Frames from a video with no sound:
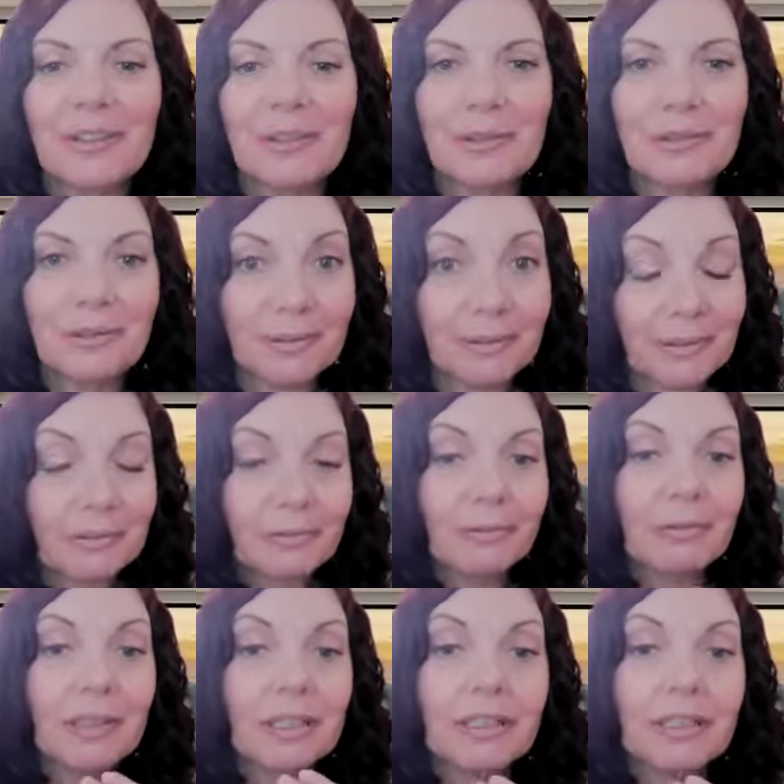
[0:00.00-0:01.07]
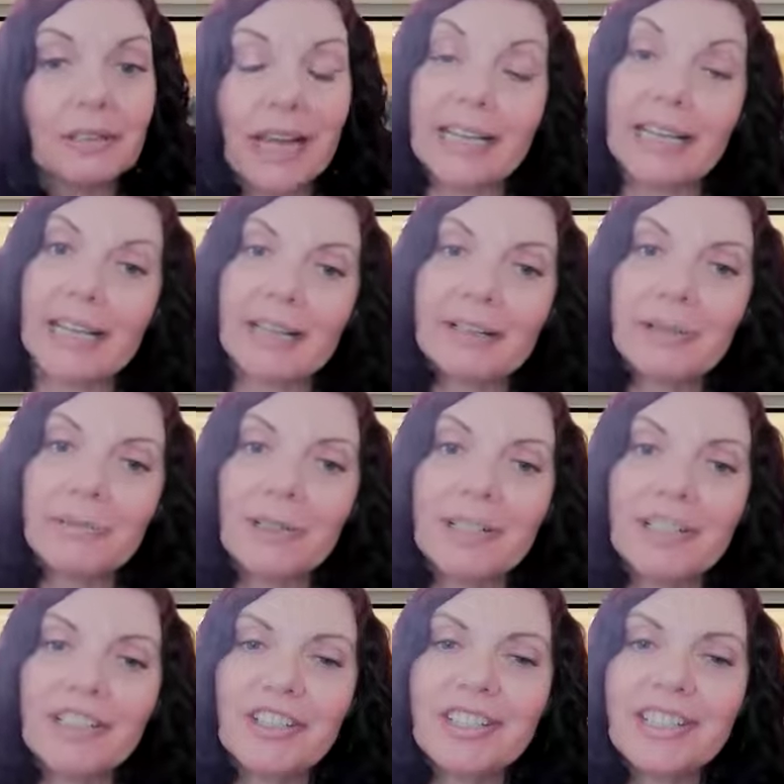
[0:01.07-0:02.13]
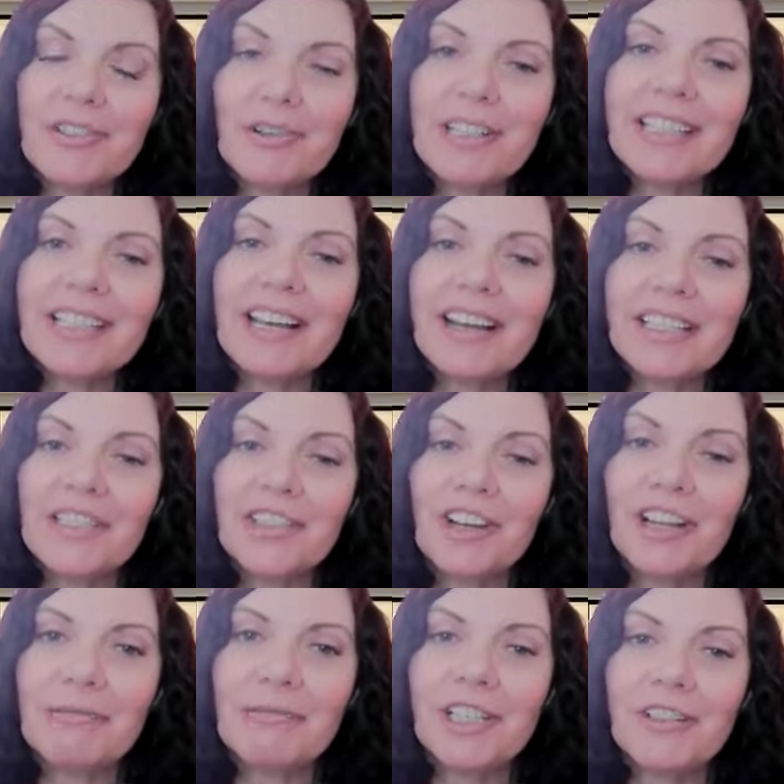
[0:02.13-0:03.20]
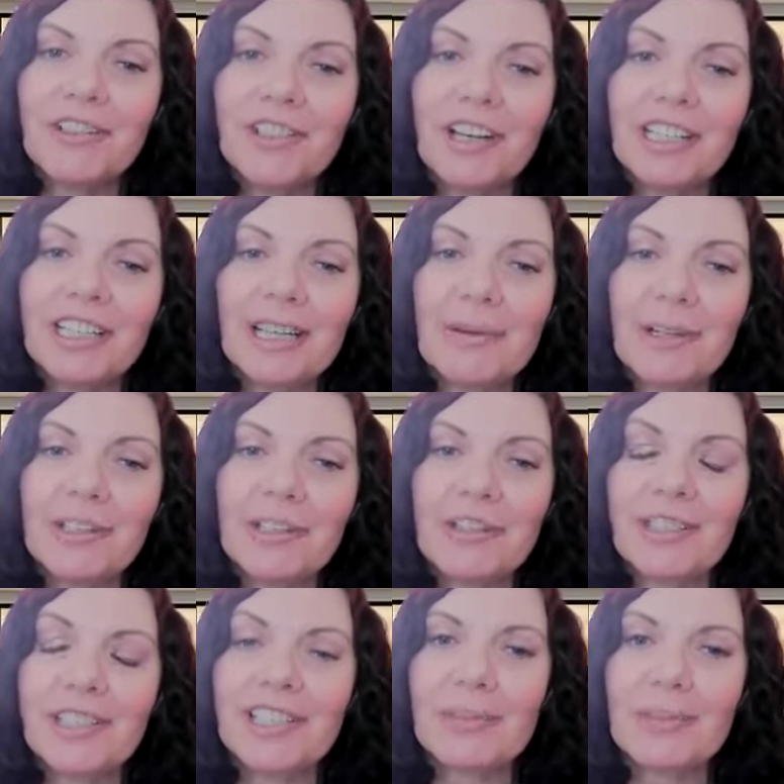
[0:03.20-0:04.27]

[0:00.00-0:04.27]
you know, I, I, we just sort of touched on it when you were talking about your